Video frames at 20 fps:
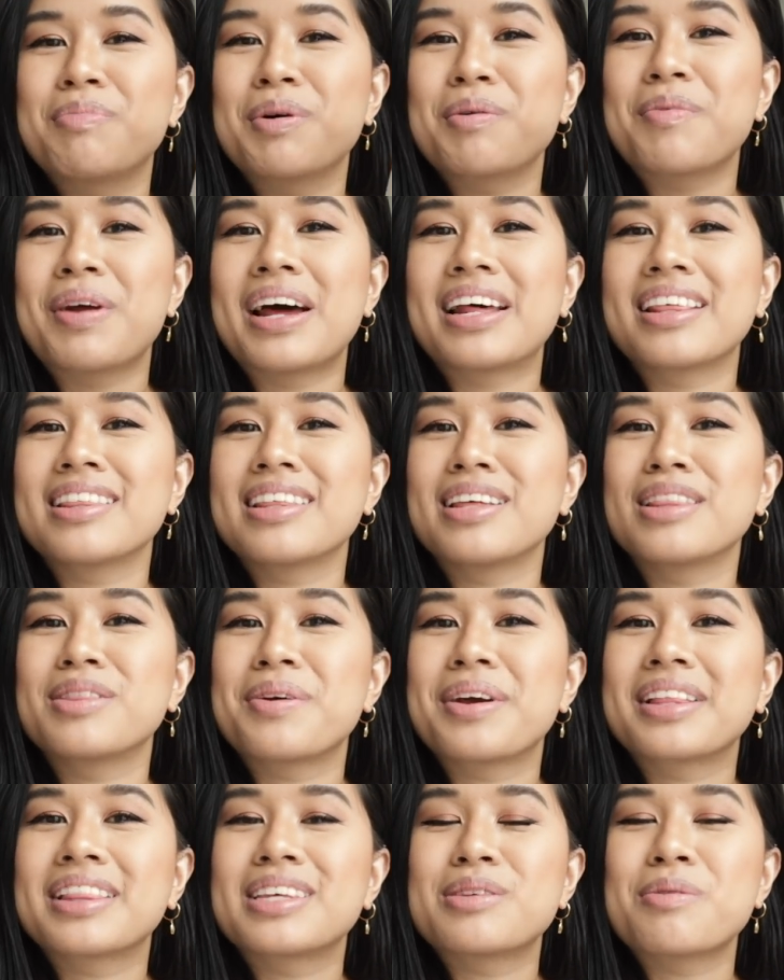But rather than
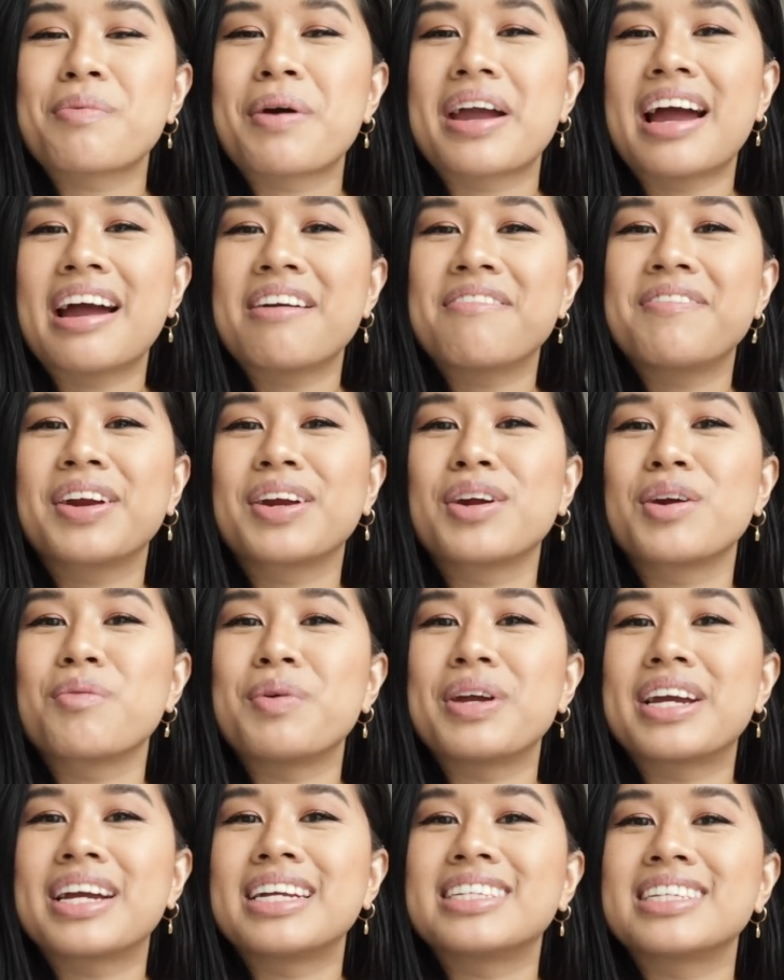throwing this away, I figured
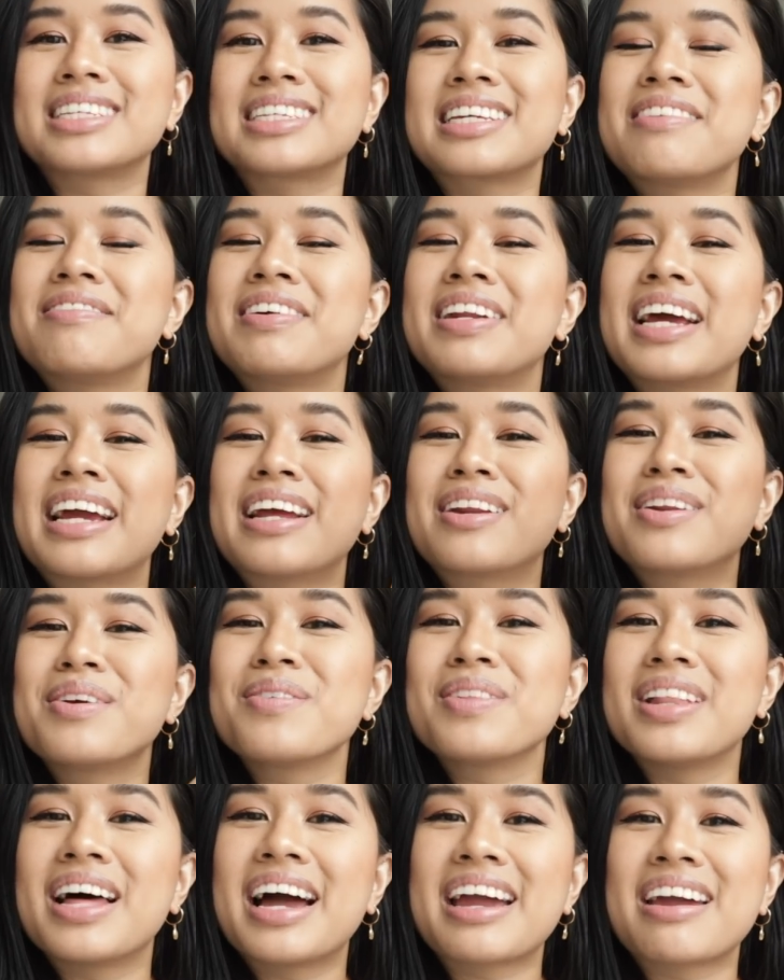we can just give it a new
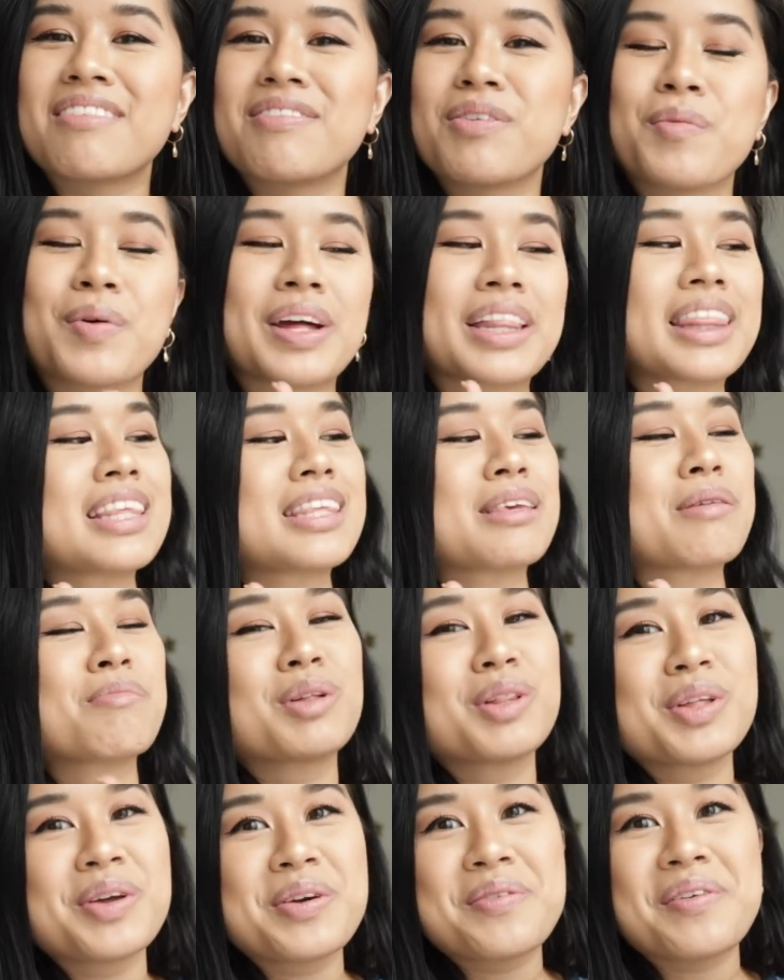life with some
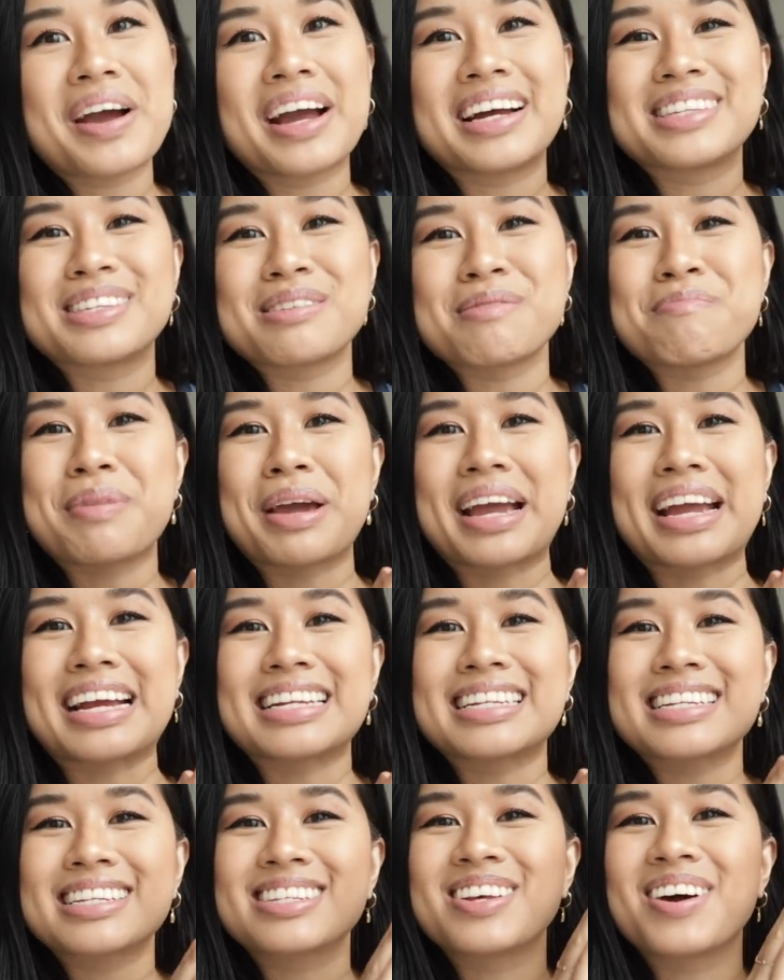glue and some
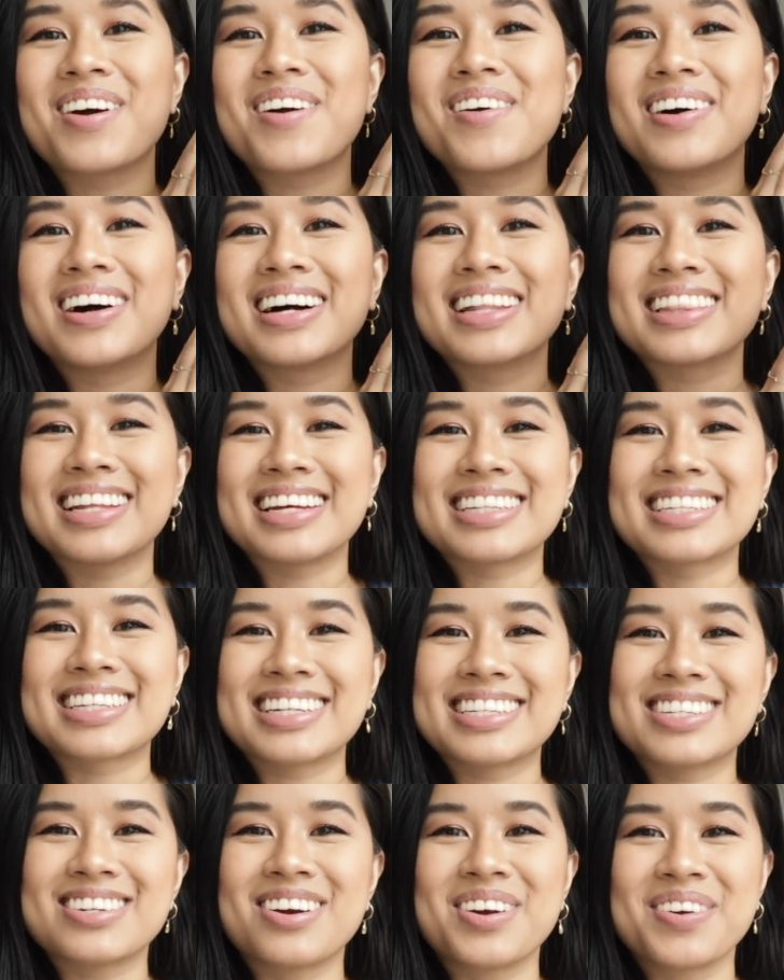paint. So let's
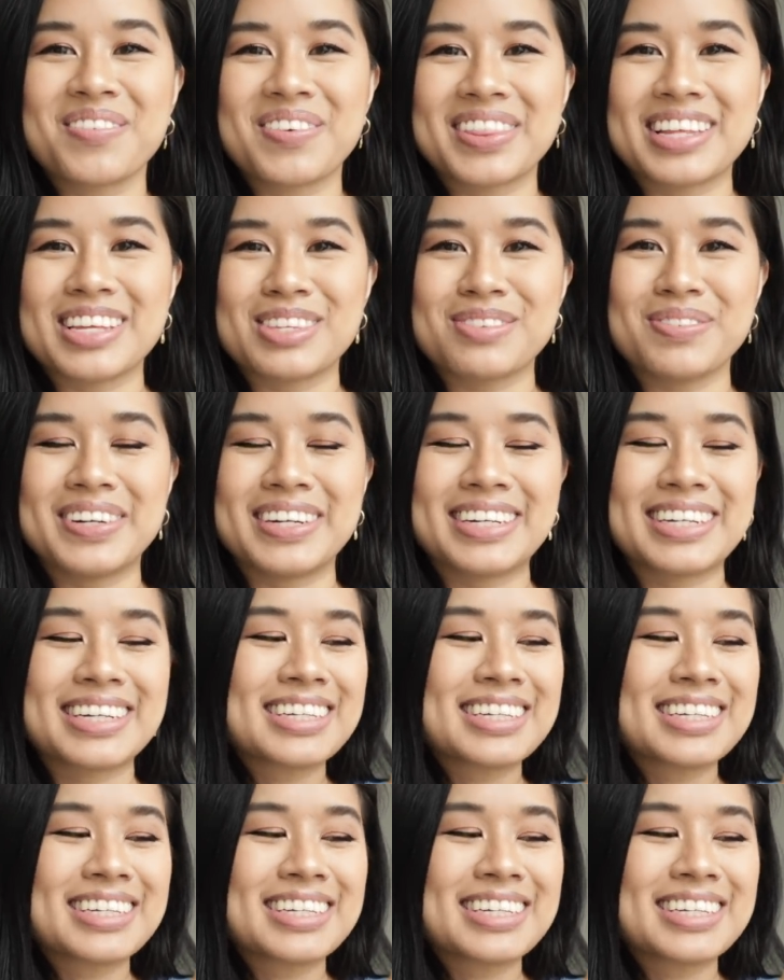get started with this one.